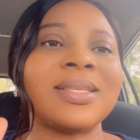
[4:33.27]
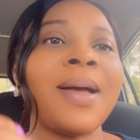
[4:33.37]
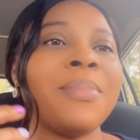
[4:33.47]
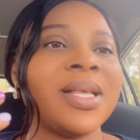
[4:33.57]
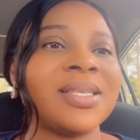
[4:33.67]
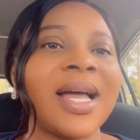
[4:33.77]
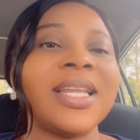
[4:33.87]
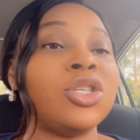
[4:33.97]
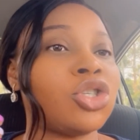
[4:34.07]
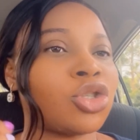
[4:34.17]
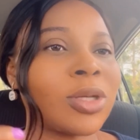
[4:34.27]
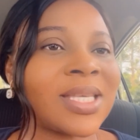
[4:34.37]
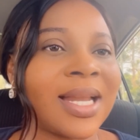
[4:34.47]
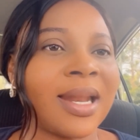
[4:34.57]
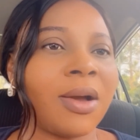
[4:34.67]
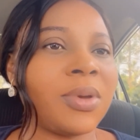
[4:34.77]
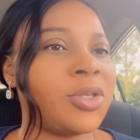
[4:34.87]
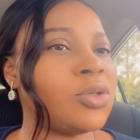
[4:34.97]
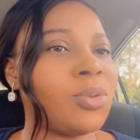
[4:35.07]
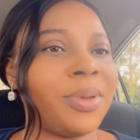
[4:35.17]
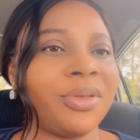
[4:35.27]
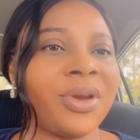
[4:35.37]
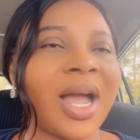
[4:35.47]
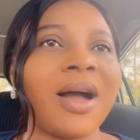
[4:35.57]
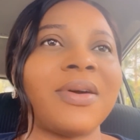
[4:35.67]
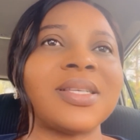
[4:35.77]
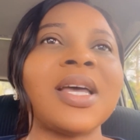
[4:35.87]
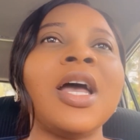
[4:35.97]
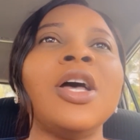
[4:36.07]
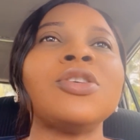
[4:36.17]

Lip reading: That means that it's shorter now. It used to be 3 hours.